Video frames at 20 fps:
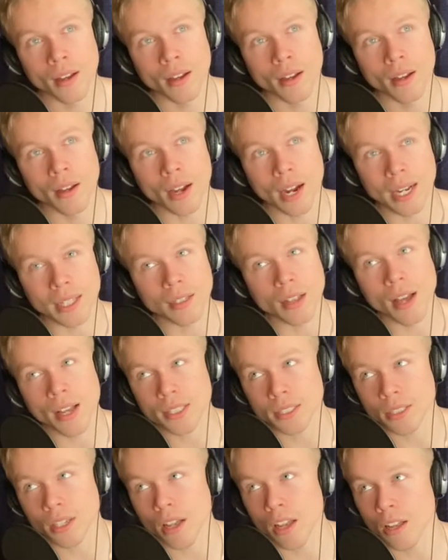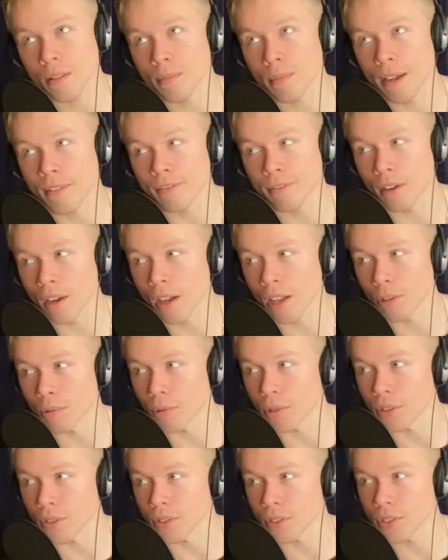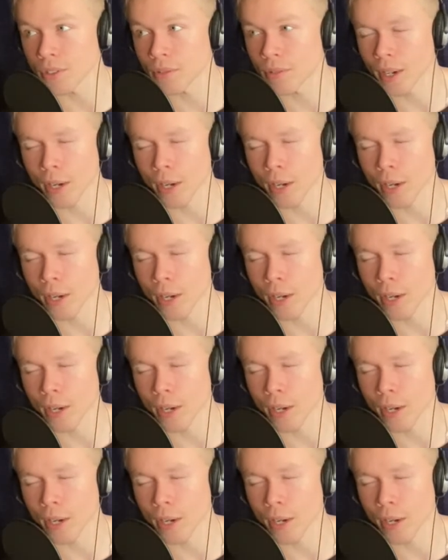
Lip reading: I lost all of my followers.